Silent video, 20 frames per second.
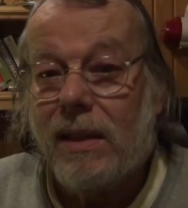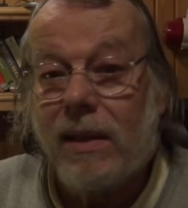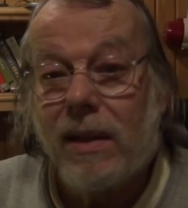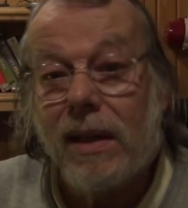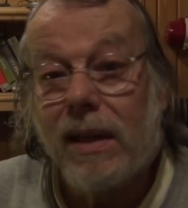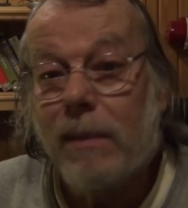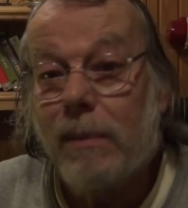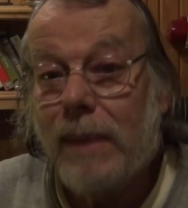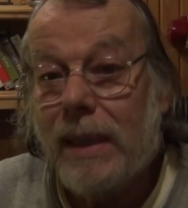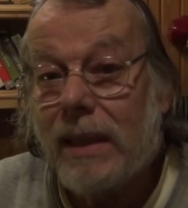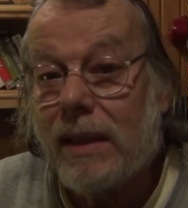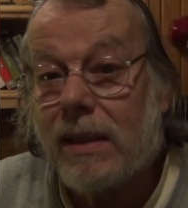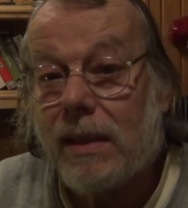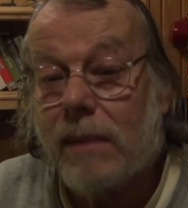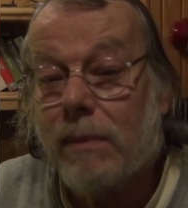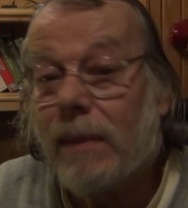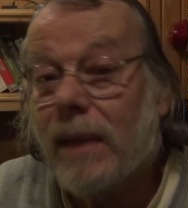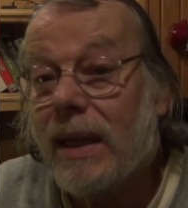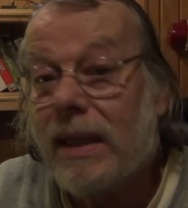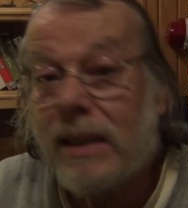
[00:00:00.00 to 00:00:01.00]
You're going to meet
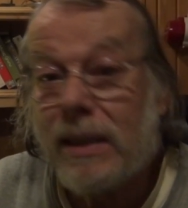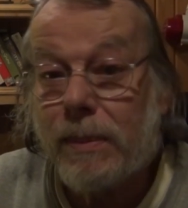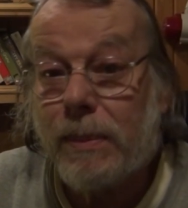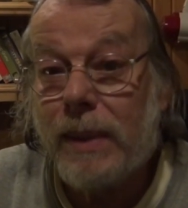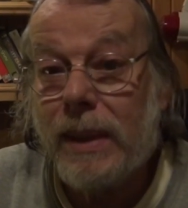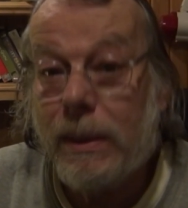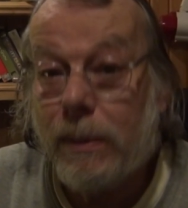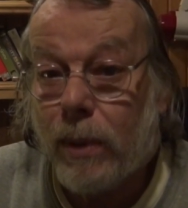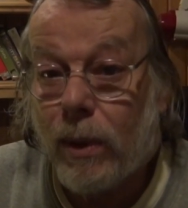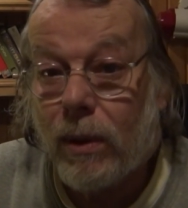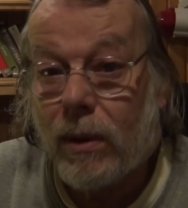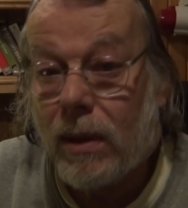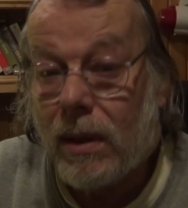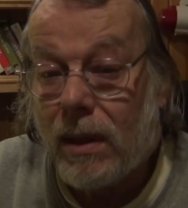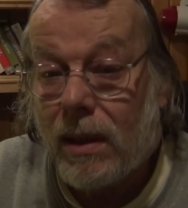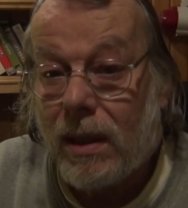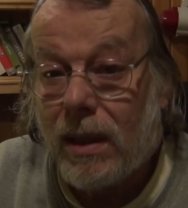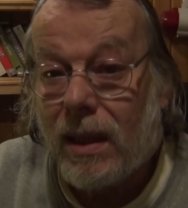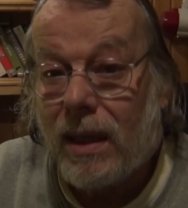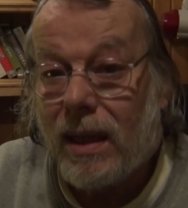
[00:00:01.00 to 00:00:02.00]
some nice people,
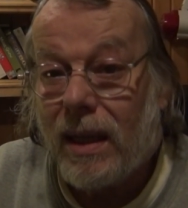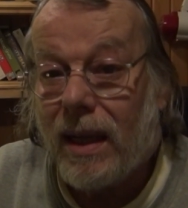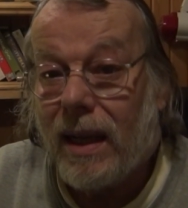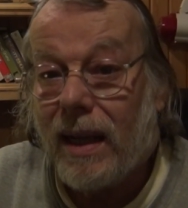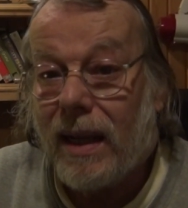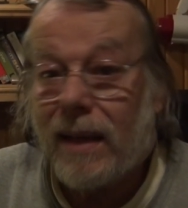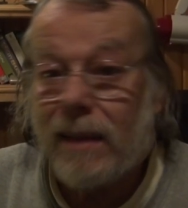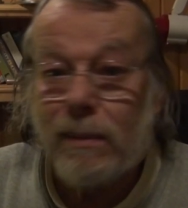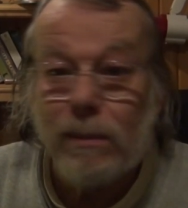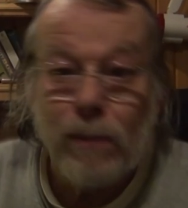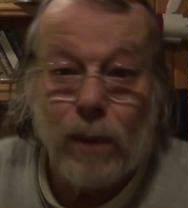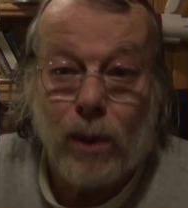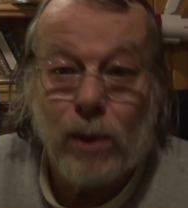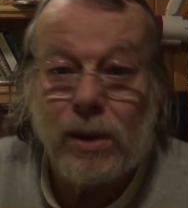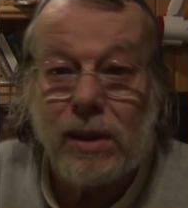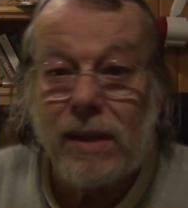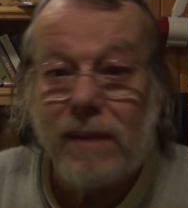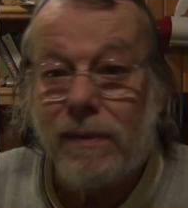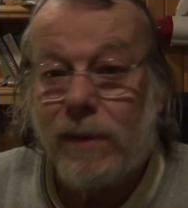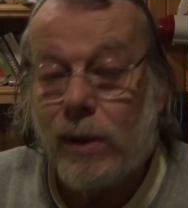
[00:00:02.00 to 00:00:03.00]
and
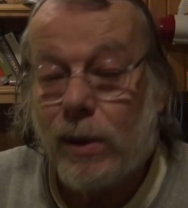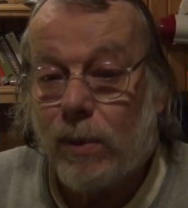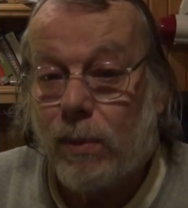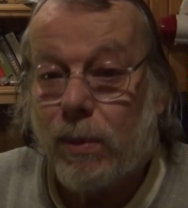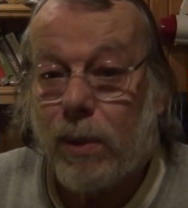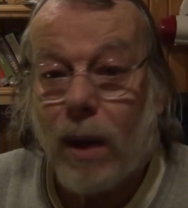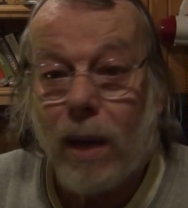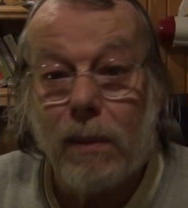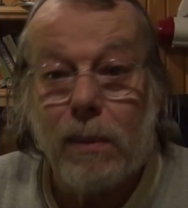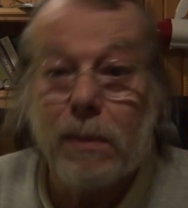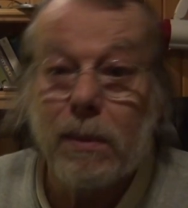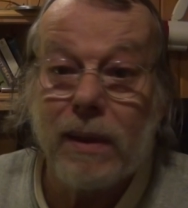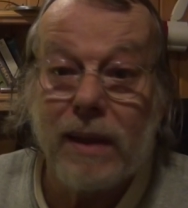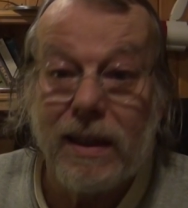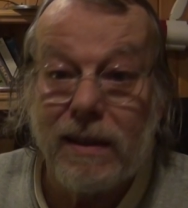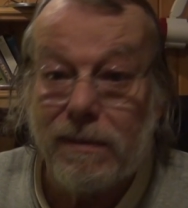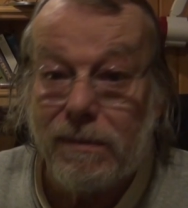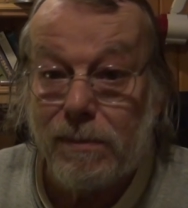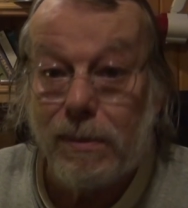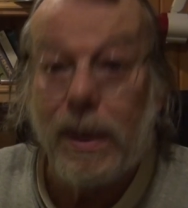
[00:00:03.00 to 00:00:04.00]
most of you probably
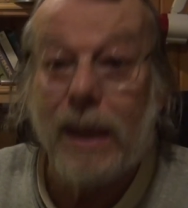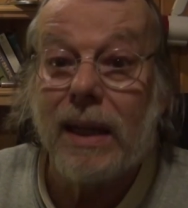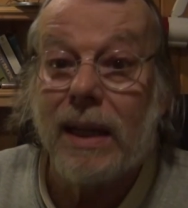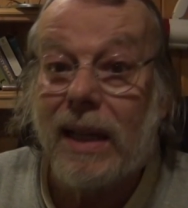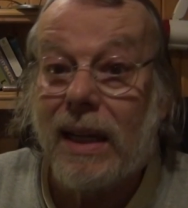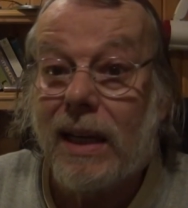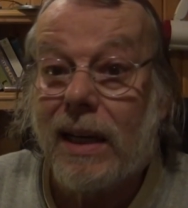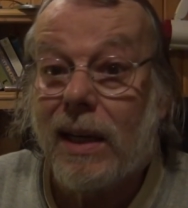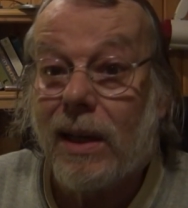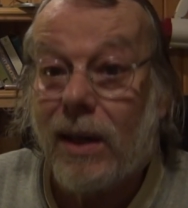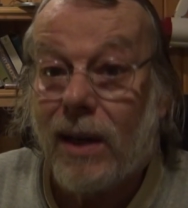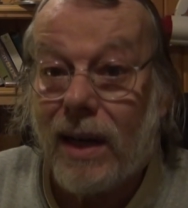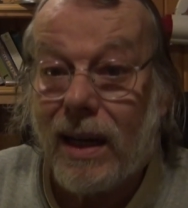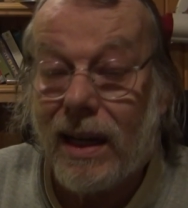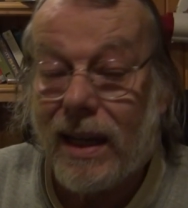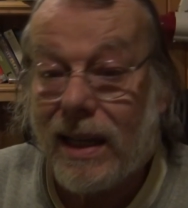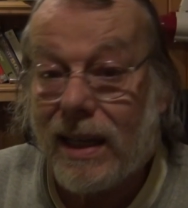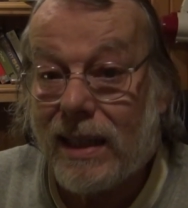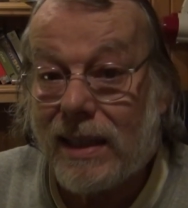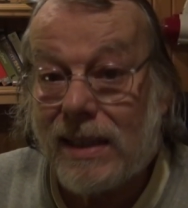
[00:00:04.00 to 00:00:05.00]
have been there.
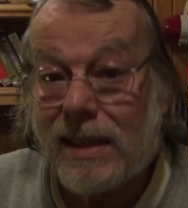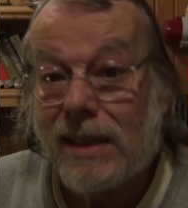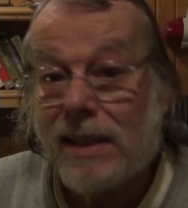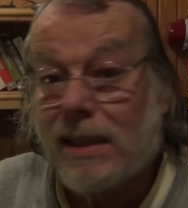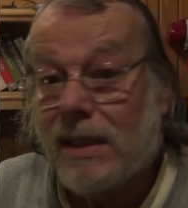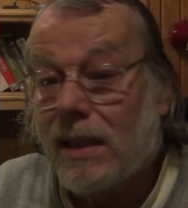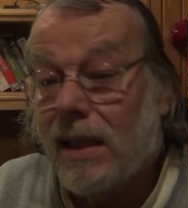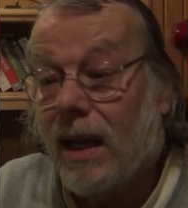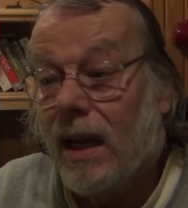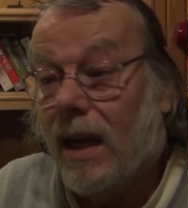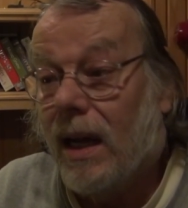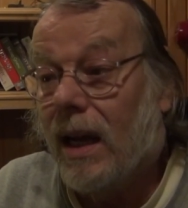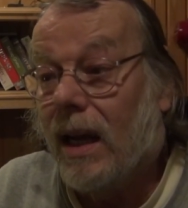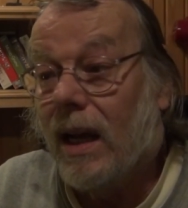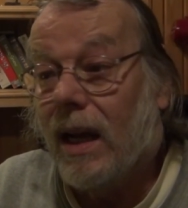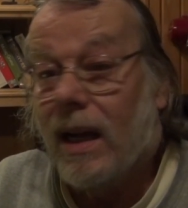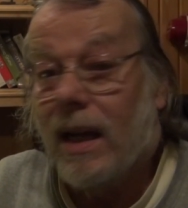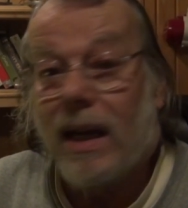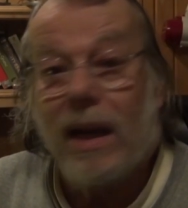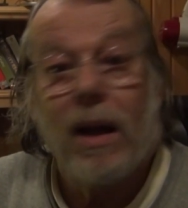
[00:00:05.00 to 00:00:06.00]
And
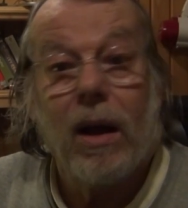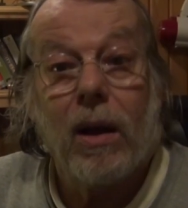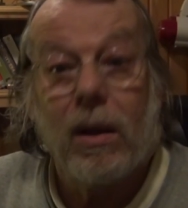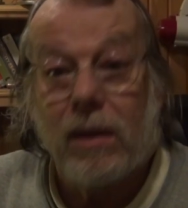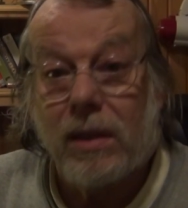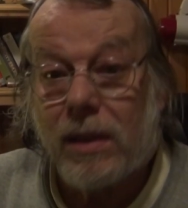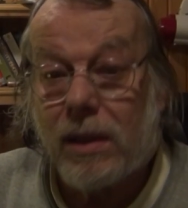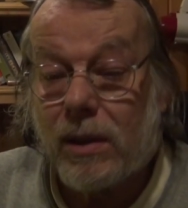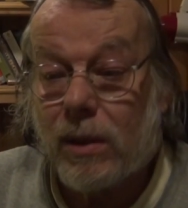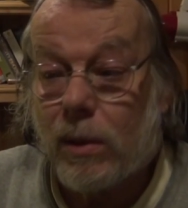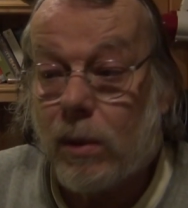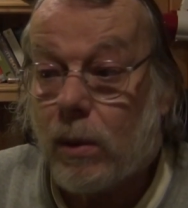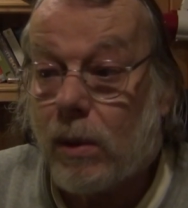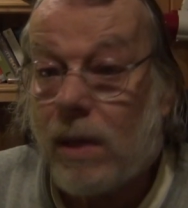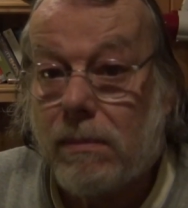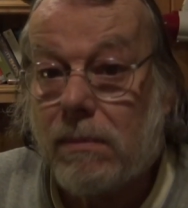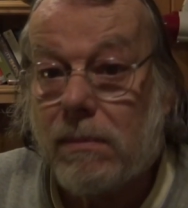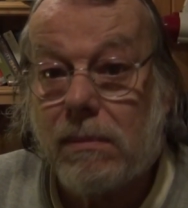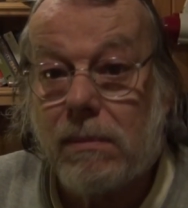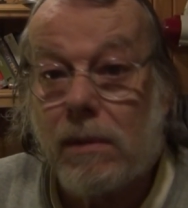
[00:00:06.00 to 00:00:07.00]
also,
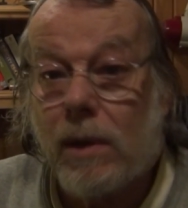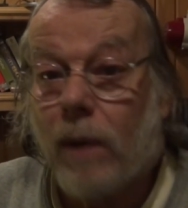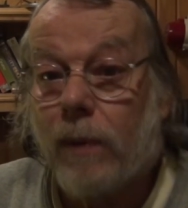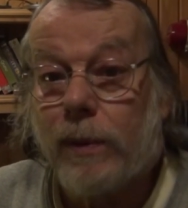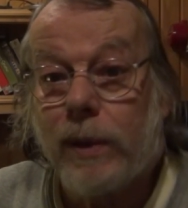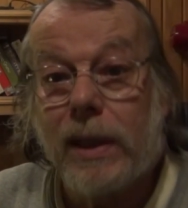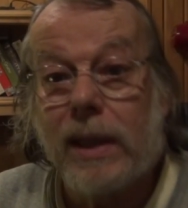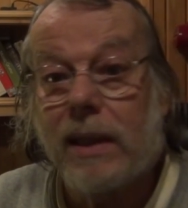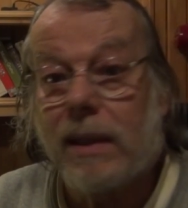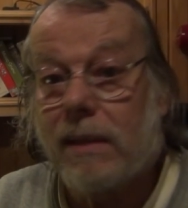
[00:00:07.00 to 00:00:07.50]
don't forget